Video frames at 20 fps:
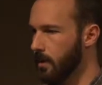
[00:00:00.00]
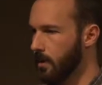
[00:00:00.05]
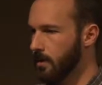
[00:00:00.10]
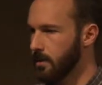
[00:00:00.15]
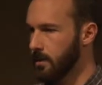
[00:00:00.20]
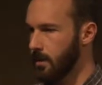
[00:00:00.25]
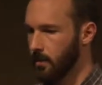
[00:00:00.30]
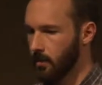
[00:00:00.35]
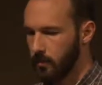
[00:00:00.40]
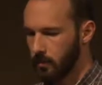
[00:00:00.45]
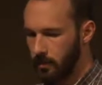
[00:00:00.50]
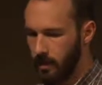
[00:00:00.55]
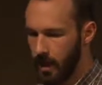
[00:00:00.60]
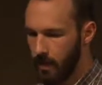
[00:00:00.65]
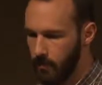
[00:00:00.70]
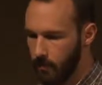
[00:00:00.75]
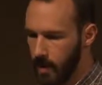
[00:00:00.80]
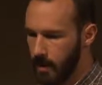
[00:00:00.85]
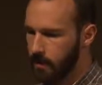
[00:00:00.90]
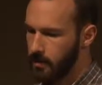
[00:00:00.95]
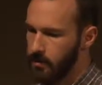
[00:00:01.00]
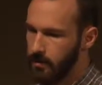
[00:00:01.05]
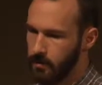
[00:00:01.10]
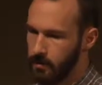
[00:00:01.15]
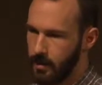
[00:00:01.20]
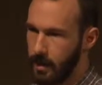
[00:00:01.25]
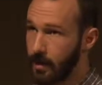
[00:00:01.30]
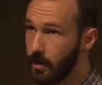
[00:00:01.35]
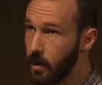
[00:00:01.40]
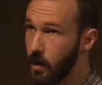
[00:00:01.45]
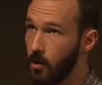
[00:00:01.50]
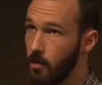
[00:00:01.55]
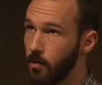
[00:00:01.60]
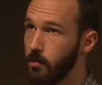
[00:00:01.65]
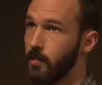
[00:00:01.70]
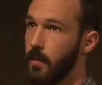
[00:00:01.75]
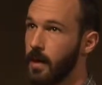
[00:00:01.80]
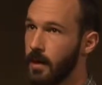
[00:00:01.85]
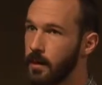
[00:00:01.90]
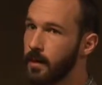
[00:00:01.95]
So that, might, that code
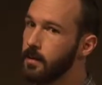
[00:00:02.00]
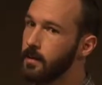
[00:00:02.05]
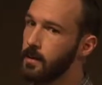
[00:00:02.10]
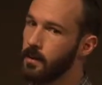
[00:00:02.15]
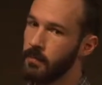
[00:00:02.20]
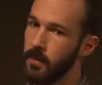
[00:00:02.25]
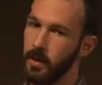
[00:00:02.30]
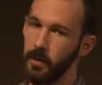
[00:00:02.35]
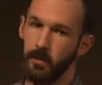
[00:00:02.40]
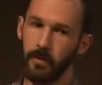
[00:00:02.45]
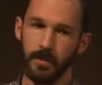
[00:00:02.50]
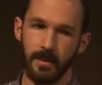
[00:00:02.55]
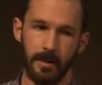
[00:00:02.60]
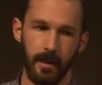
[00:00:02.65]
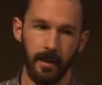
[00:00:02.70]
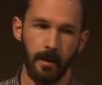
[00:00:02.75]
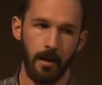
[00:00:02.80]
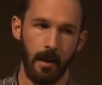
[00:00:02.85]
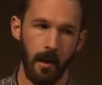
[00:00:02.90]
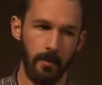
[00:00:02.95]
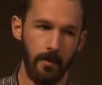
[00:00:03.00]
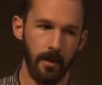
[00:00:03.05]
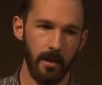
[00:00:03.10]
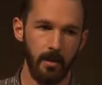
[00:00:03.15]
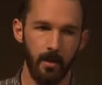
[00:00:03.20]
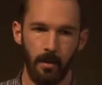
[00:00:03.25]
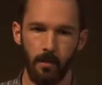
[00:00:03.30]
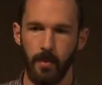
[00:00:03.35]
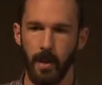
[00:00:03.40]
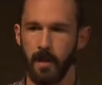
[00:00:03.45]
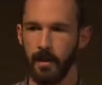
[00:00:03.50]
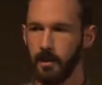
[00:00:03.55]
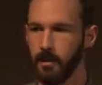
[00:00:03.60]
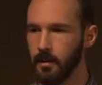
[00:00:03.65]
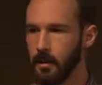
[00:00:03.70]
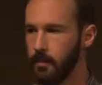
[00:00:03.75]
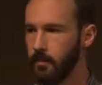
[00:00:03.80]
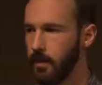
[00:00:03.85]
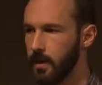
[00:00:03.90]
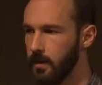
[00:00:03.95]
might end up in OpenStack Common or it might end
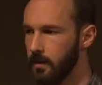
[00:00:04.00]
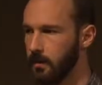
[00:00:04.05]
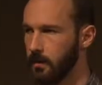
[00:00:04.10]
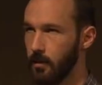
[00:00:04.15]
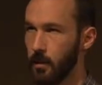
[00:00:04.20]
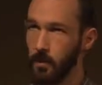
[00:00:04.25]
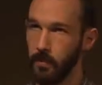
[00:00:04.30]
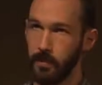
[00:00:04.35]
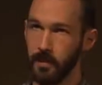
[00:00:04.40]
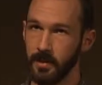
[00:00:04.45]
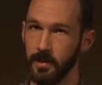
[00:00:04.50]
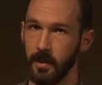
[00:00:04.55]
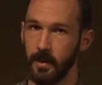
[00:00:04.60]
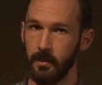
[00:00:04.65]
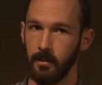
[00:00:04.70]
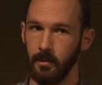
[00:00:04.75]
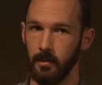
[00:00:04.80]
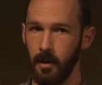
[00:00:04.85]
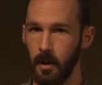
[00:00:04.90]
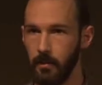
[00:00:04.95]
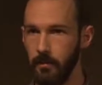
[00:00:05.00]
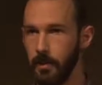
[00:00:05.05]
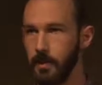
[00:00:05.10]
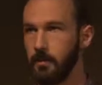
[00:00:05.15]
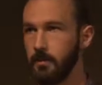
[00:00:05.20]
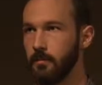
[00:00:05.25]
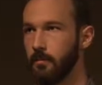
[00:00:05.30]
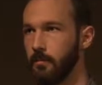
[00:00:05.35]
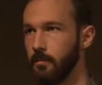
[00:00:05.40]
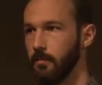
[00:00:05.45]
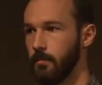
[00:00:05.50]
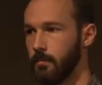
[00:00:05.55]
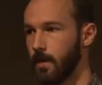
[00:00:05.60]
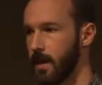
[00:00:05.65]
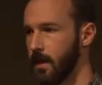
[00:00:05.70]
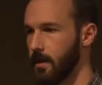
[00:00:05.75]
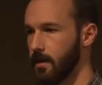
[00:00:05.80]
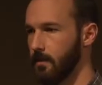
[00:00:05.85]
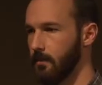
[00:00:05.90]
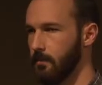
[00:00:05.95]
up in OpenStack Common
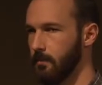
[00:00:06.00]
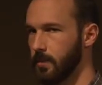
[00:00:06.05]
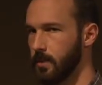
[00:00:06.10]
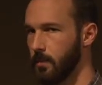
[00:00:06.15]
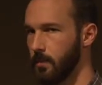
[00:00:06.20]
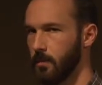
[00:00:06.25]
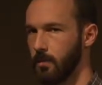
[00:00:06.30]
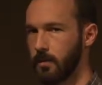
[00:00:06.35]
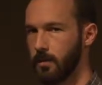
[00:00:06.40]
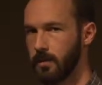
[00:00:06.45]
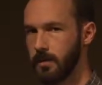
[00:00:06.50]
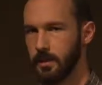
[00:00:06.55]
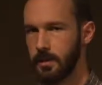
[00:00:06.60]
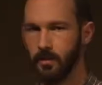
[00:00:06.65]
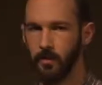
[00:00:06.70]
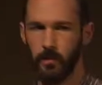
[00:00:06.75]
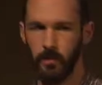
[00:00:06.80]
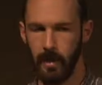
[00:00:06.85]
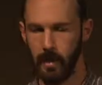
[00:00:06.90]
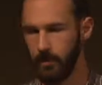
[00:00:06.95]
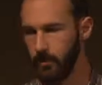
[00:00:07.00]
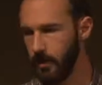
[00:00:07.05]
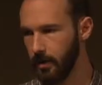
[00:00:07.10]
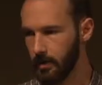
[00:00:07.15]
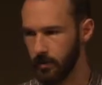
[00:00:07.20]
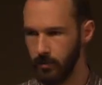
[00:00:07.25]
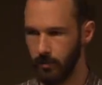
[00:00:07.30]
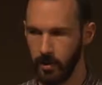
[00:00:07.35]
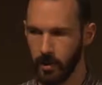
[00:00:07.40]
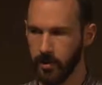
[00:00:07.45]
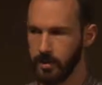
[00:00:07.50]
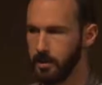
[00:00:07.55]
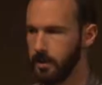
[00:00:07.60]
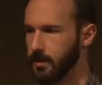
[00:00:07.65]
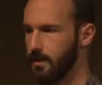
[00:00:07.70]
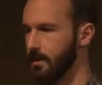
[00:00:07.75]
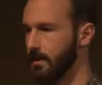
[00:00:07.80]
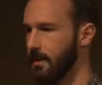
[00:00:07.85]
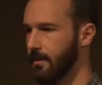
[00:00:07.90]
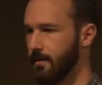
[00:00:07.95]
backend stores. We might create a new
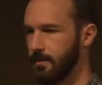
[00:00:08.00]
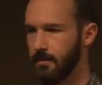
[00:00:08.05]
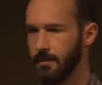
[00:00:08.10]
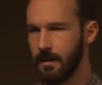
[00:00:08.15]
project. That,